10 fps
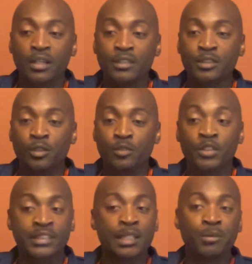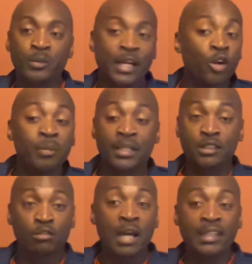So for example, when I go back to
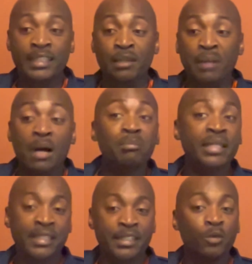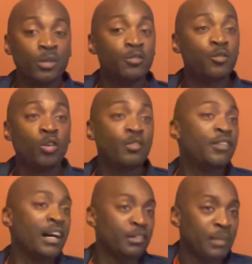Raleigh, I'm meeting up with 4 or
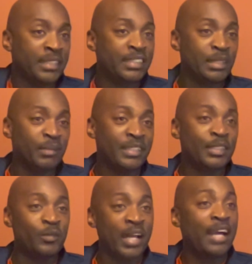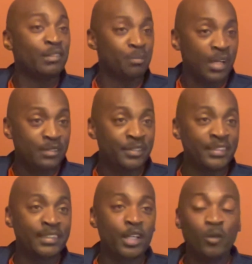5 of my teammates, and we're having
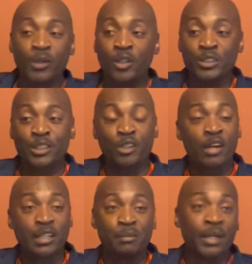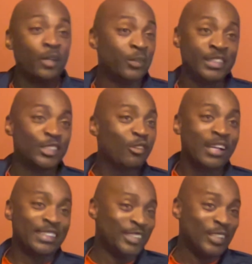breakfast. We're going to the Cracker Barrel, and we're just
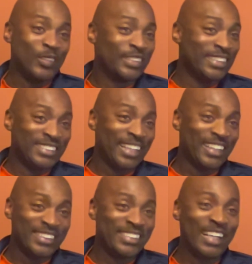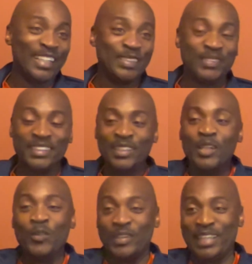cracking jokes the entire time, and
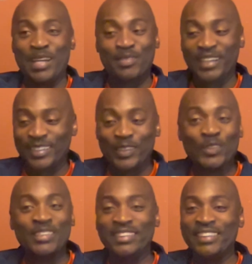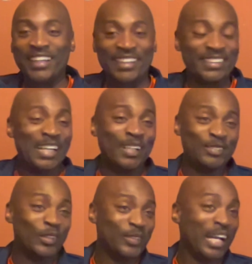we're laughing at Coach Sindek at times
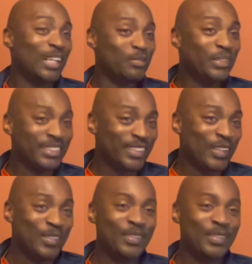where we got him pissed off.